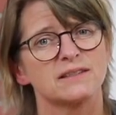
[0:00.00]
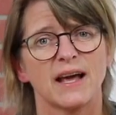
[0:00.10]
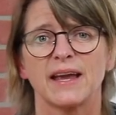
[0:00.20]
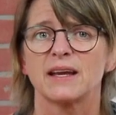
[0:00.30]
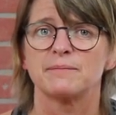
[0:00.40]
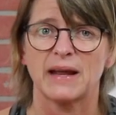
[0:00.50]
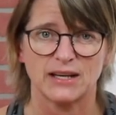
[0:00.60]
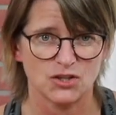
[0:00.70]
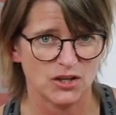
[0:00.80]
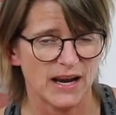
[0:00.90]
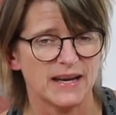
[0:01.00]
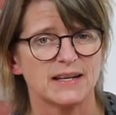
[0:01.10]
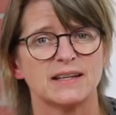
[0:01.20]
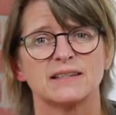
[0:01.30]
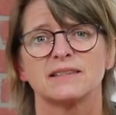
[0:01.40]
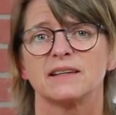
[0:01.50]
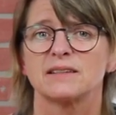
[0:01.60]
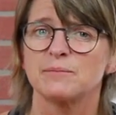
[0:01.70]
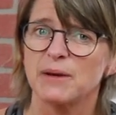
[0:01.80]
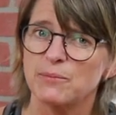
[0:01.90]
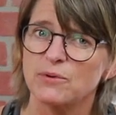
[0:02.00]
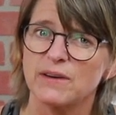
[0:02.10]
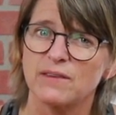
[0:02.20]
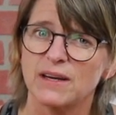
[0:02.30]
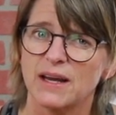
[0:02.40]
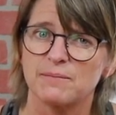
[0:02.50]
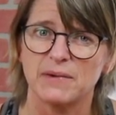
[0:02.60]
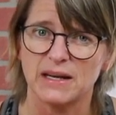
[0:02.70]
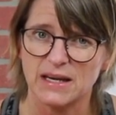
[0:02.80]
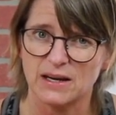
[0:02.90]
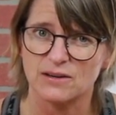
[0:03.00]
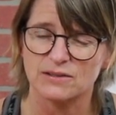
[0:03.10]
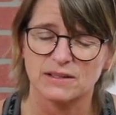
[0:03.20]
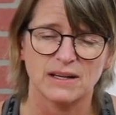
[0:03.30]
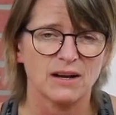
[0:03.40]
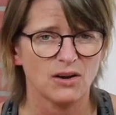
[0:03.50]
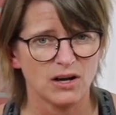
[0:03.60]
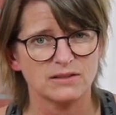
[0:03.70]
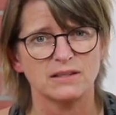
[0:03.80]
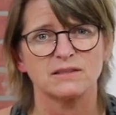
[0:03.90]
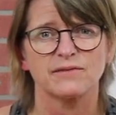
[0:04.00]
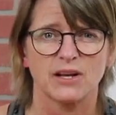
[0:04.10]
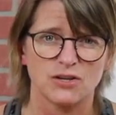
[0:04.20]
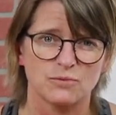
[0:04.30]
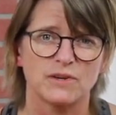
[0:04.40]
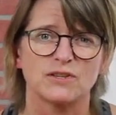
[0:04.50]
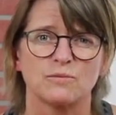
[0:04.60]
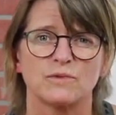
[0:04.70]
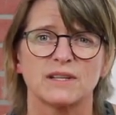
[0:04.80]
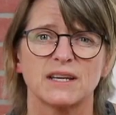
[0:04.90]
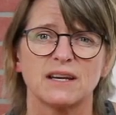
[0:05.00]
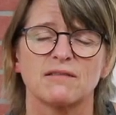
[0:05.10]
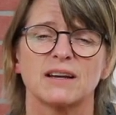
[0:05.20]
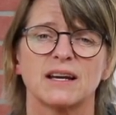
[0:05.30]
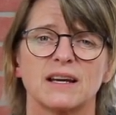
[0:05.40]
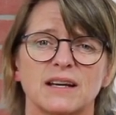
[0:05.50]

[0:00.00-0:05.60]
like meningitis, and some people even get meniere's, and that causes fluctuation with hearing.